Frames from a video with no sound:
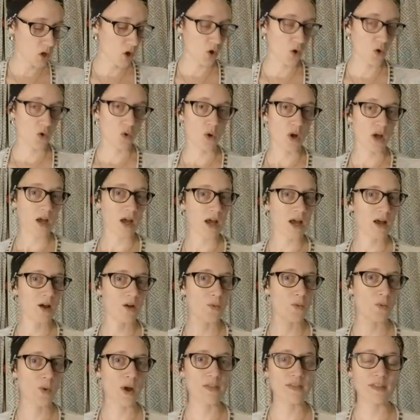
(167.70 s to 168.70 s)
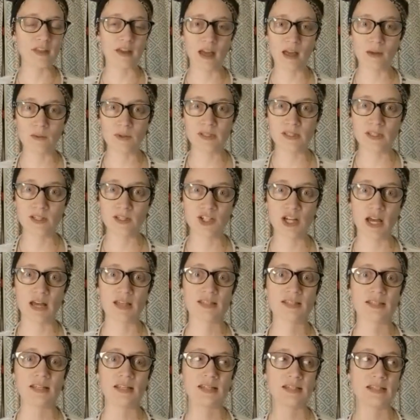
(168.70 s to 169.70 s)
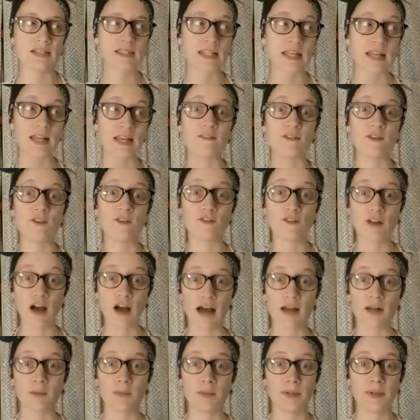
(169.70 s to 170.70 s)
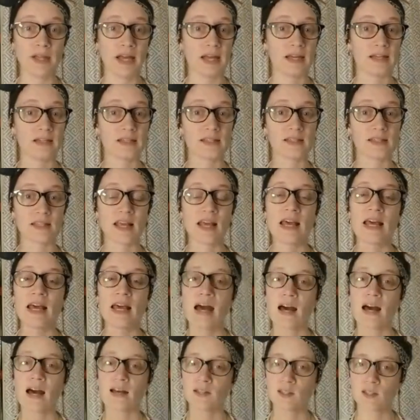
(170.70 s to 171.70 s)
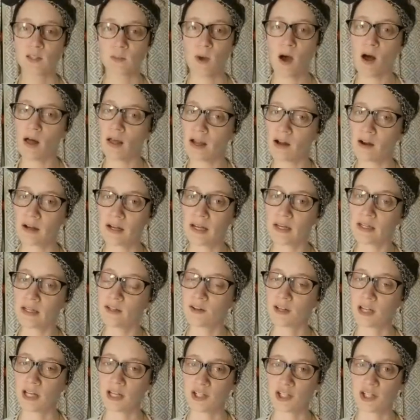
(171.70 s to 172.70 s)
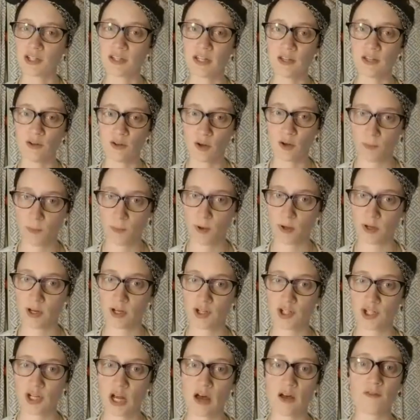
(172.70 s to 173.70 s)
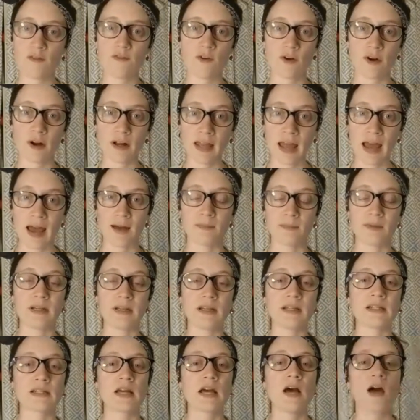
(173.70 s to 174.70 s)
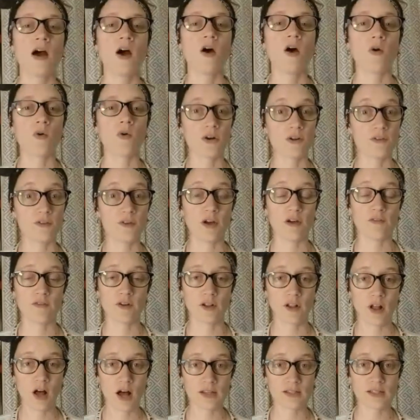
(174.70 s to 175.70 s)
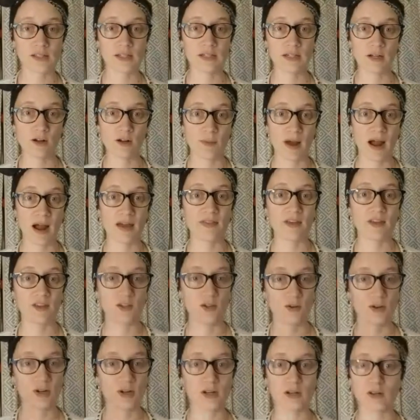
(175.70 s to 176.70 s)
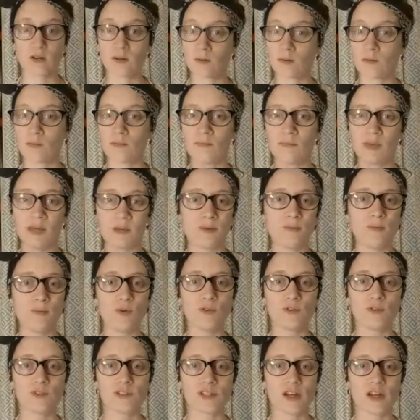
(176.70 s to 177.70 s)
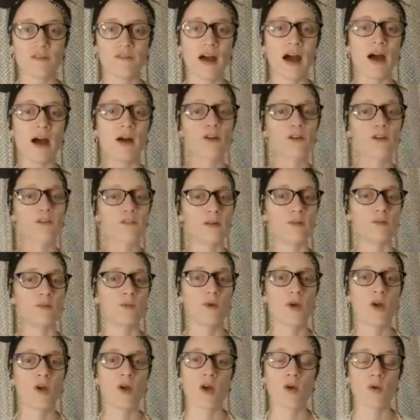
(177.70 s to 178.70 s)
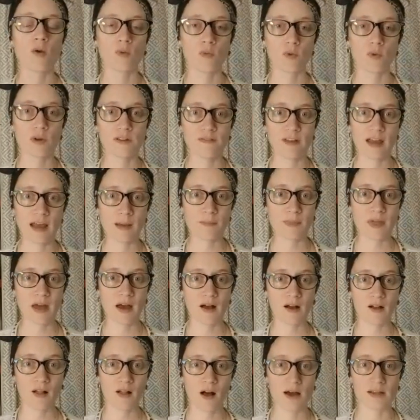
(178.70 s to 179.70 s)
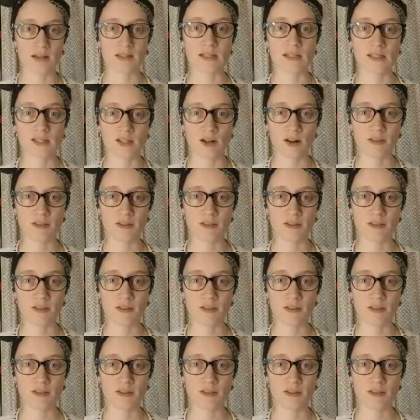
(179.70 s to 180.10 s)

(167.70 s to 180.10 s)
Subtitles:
So one thing I would suggest is if you've got a place, a small area in your kitchen that you could put a shelf or a cabinet, or if you have a closet nearby that you could maybe move stuff out of and revamp that closet.